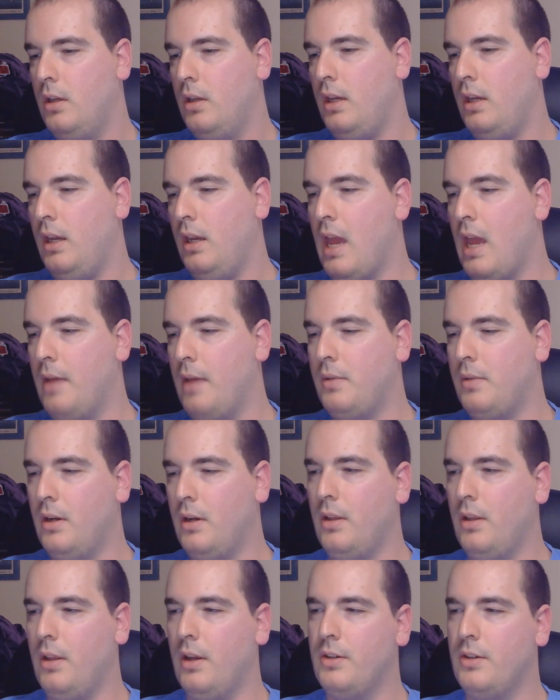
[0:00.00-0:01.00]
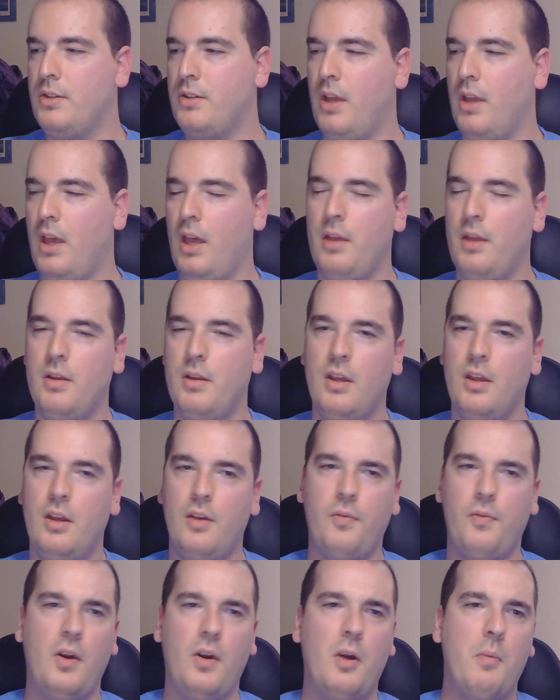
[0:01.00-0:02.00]
there's a
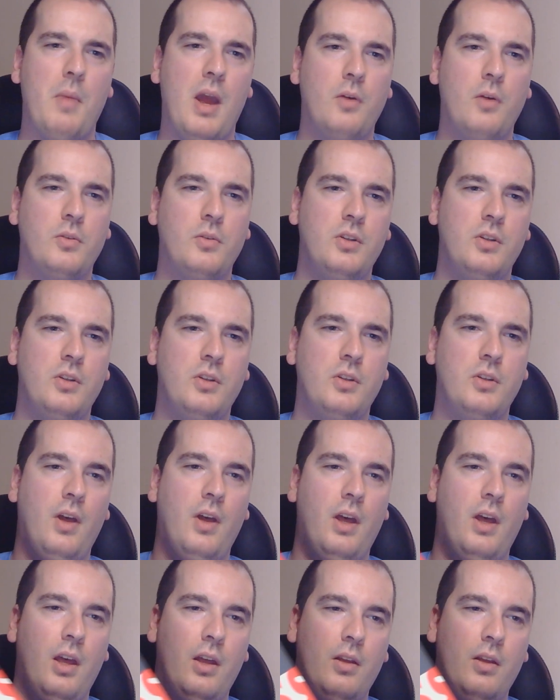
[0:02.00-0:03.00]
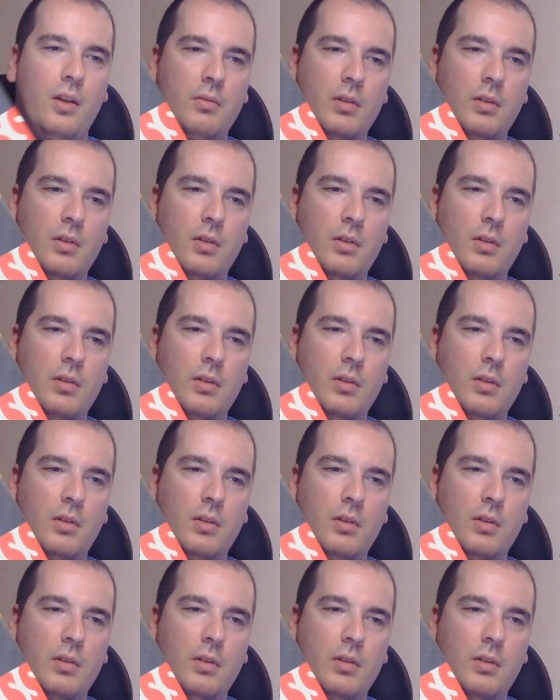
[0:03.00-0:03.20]
fair amount of